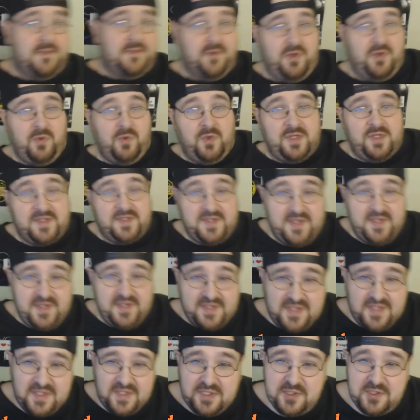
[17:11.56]
So anyways,
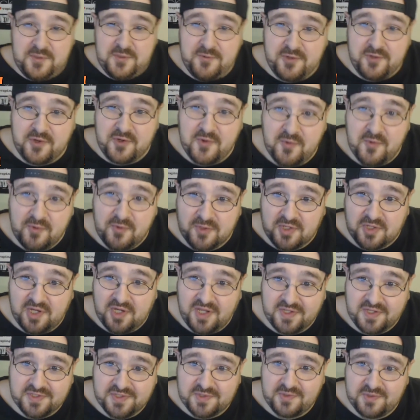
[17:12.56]
this is Unicorn
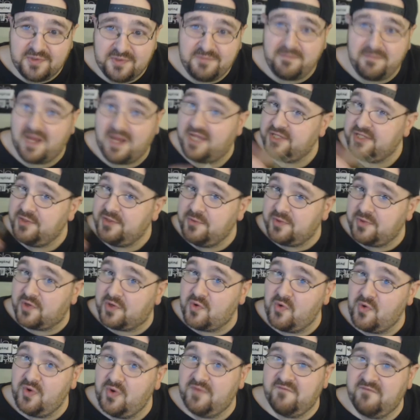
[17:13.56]
Custard by
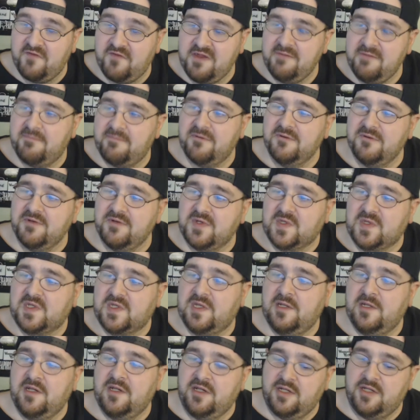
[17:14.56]
Unicorn
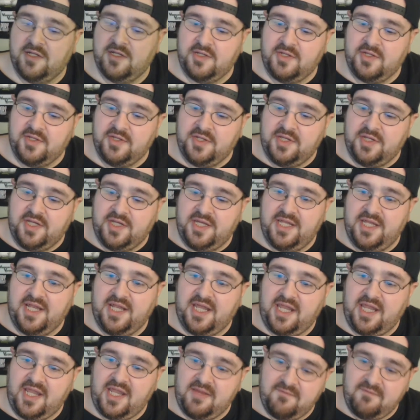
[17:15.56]
Vapors.
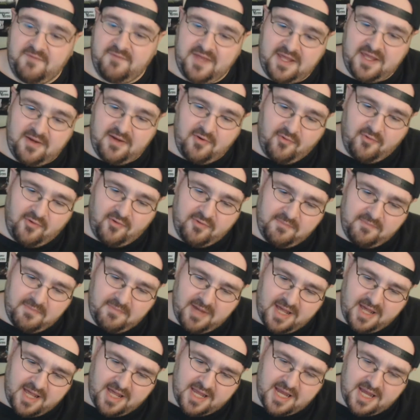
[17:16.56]
And I have that on
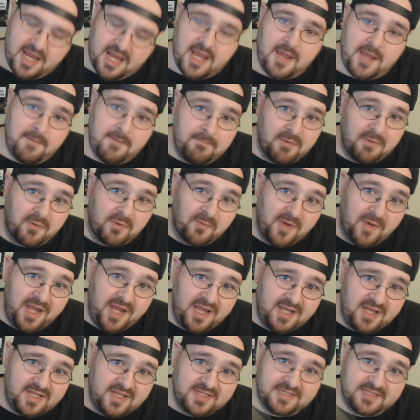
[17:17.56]
my
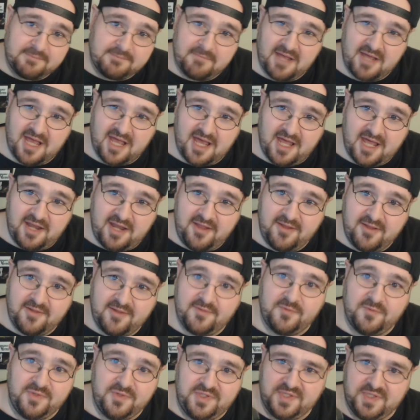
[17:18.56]
Mythos Mod,
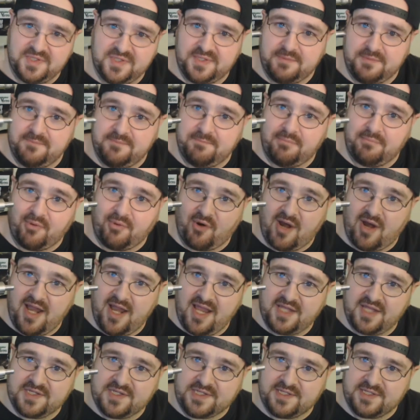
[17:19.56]
which is
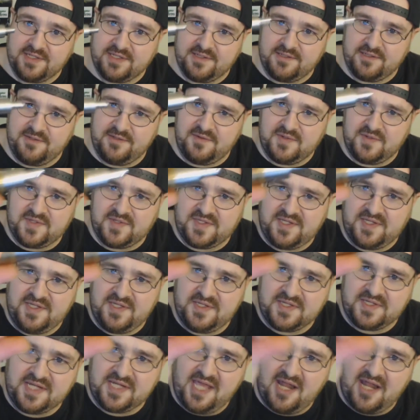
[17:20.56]
brass. You can see
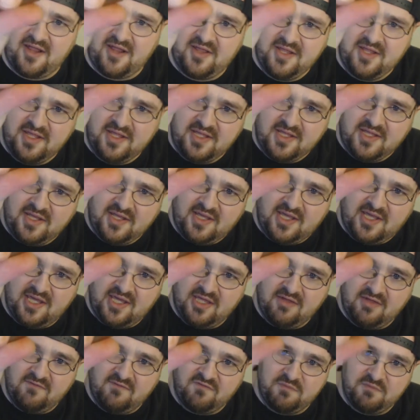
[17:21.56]
it's got a
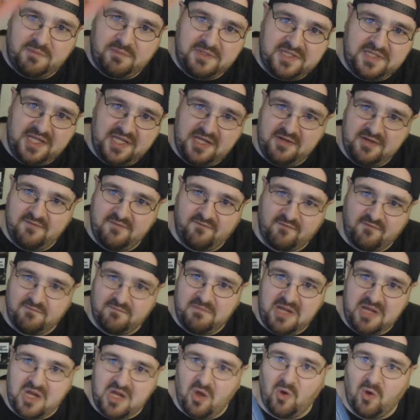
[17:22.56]
hell of a patina
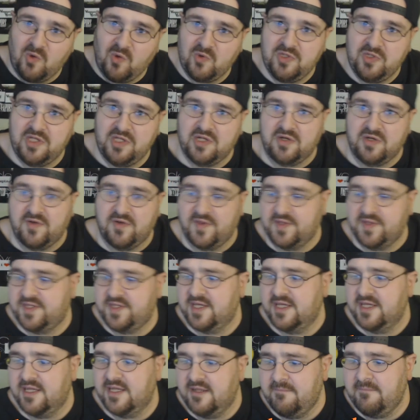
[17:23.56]
from me holding it all the
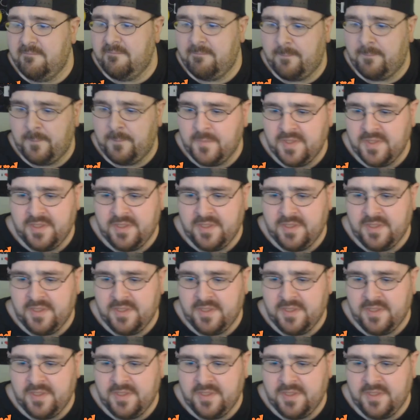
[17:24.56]
time.